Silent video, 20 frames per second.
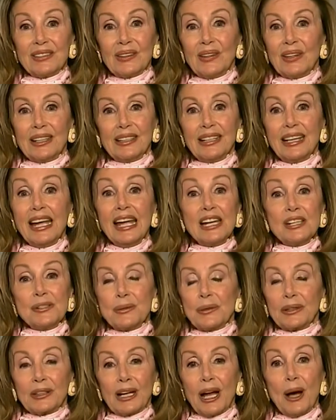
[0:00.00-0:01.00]
saw any
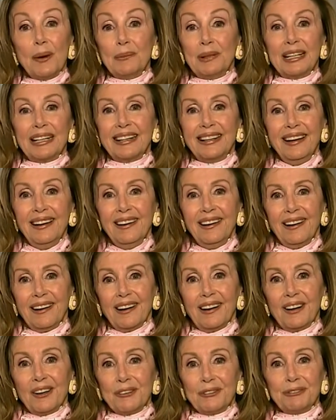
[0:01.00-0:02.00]
hatred coming
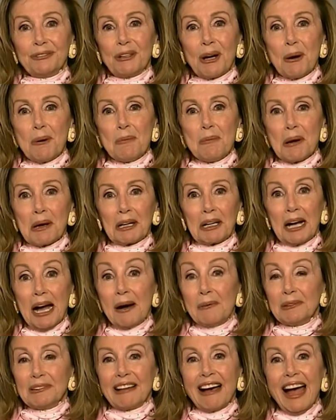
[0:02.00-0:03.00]
from
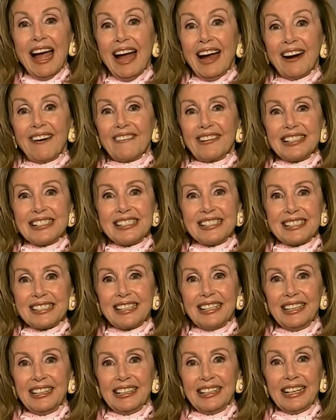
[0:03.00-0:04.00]
Kamala
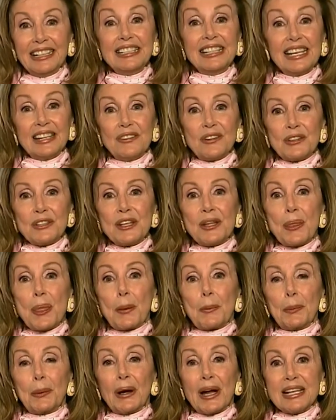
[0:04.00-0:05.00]
Harris, and neither
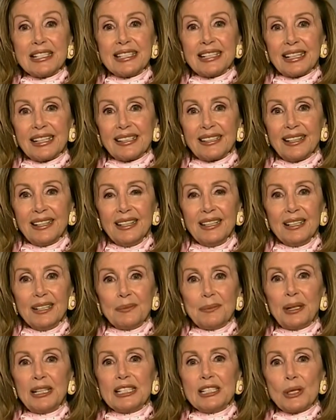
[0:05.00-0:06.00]
did the president.
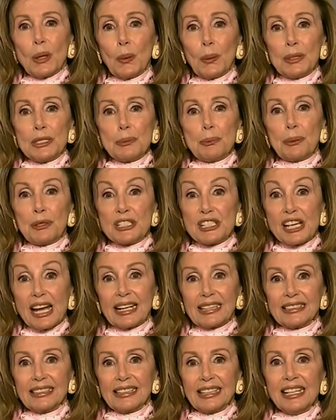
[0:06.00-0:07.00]
But he's always
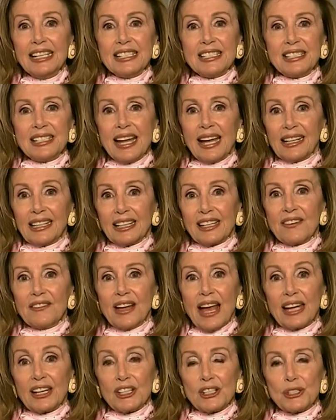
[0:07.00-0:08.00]
projecting his
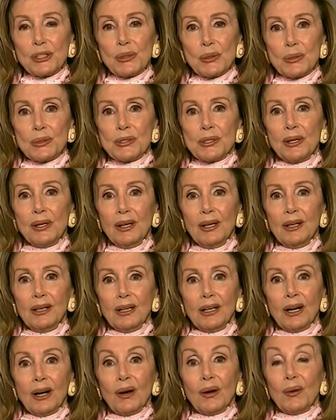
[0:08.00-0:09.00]
negative attitudes
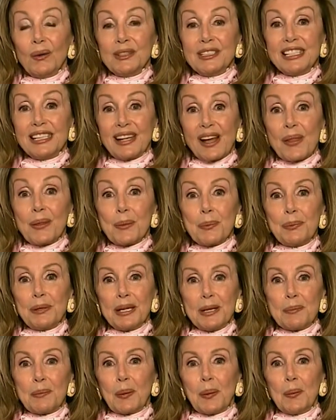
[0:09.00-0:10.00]
onto other
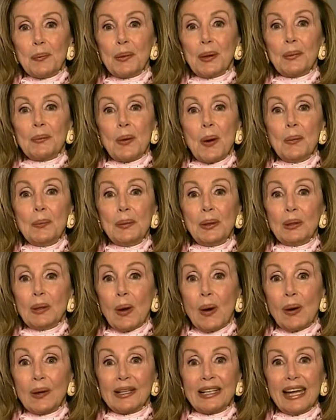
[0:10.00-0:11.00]
people. But it won't be
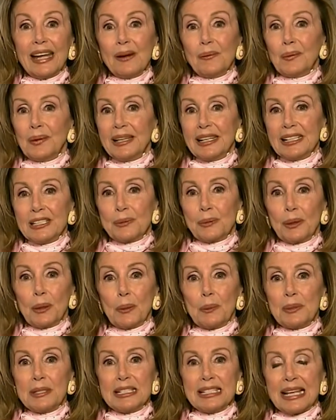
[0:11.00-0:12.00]
long. In eight weeks,
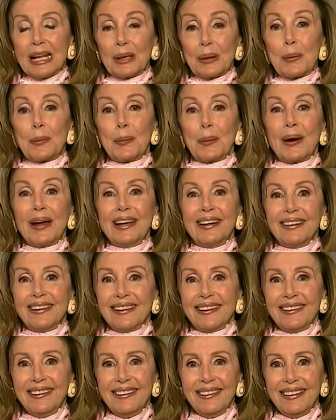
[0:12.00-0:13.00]
we'll be
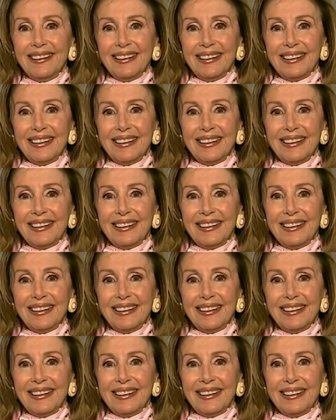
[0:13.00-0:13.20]
celebrating